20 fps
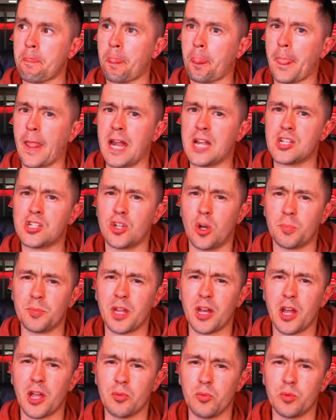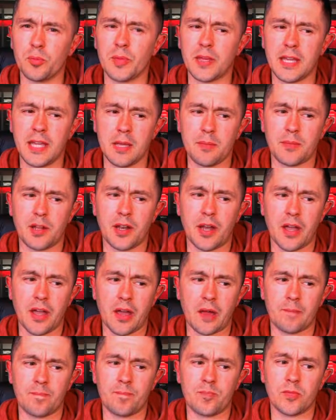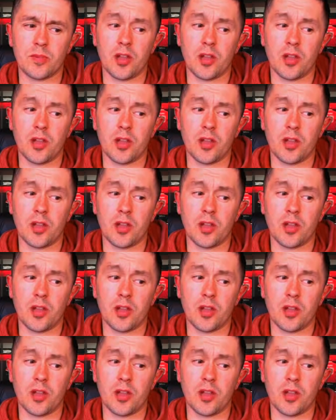it's something I would be keeping an eye on.